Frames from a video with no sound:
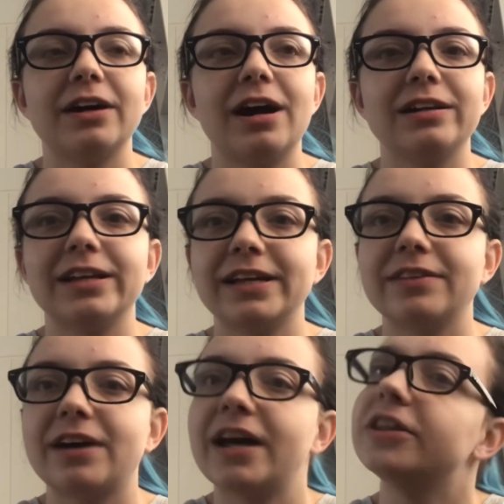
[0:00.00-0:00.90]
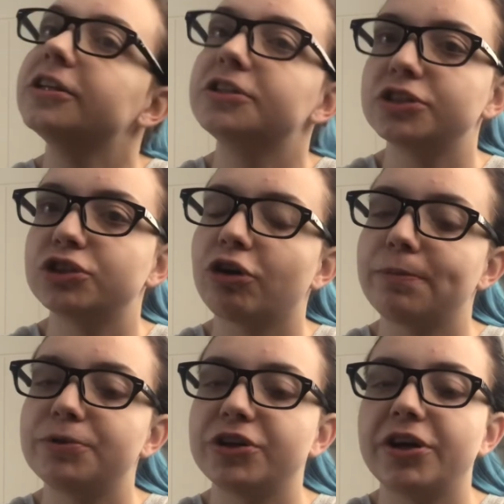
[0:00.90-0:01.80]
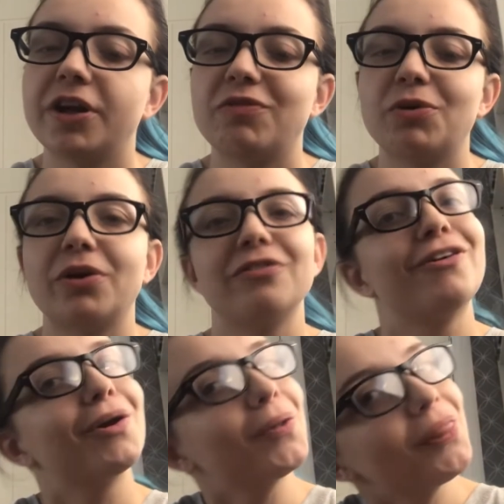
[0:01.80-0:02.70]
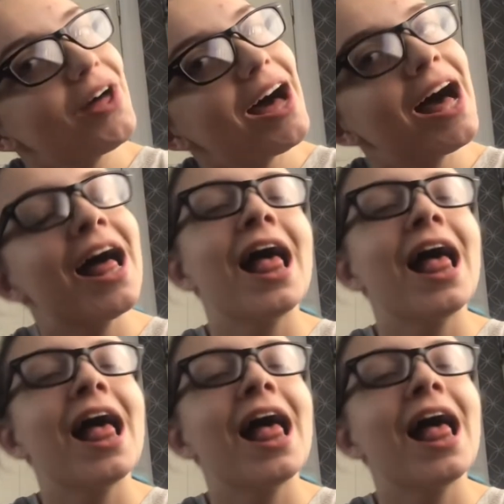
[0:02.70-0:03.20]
I'll link that in the description if you want to follow that